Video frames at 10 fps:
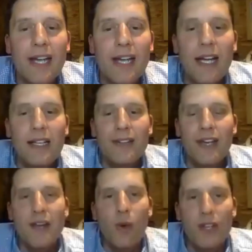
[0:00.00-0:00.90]
the,
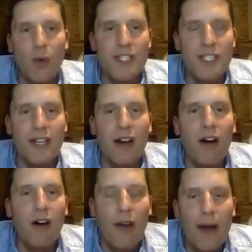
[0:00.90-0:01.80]
the, the ones that
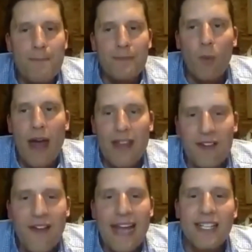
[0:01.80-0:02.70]
are um, where they're
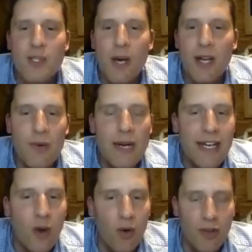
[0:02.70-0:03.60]
failing as well, they're
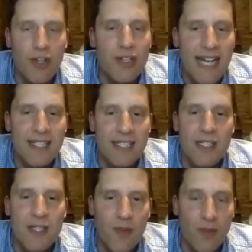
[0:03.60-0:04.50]
really not good
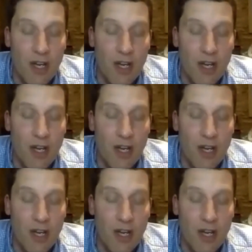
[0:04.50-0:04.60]
candidates for.